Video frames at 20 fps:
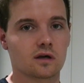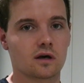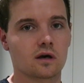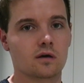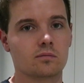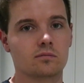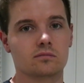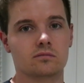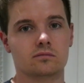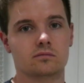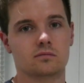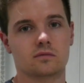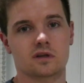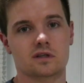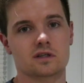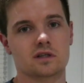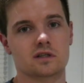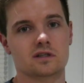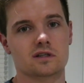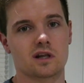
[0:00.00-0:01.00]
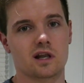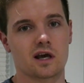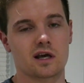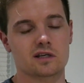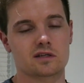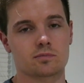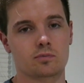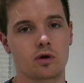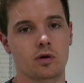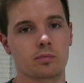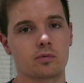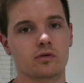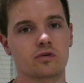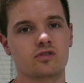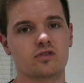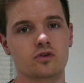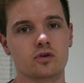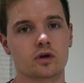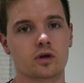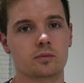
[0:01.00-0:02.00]
Like I said, it's the last proper
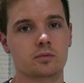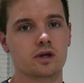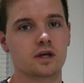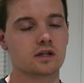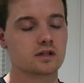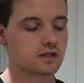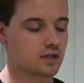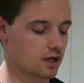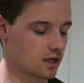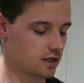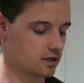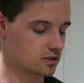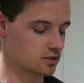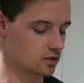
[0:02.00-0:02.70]
food I'm going to be eating today.